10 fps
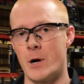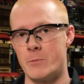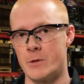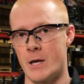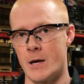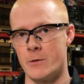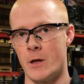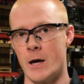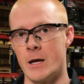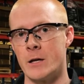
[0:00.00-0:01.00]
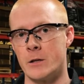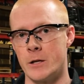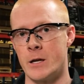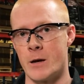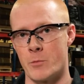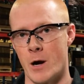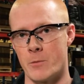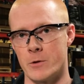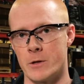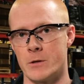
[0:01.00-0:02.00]
prepping the headlight and cleaning it
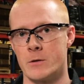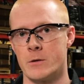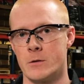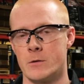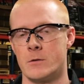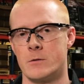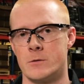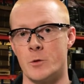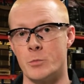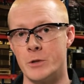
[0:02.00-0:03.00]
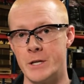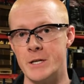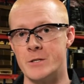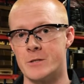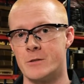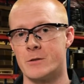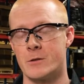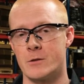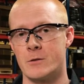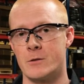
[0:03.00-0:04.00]
properly. So please
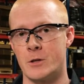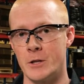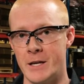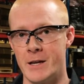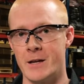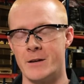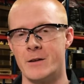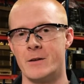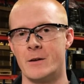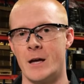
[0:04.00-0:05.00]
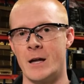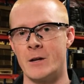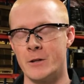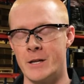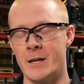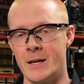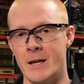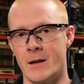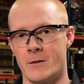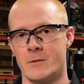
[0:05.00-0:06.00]
clean it and clean it
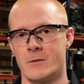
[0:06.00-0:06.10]
again.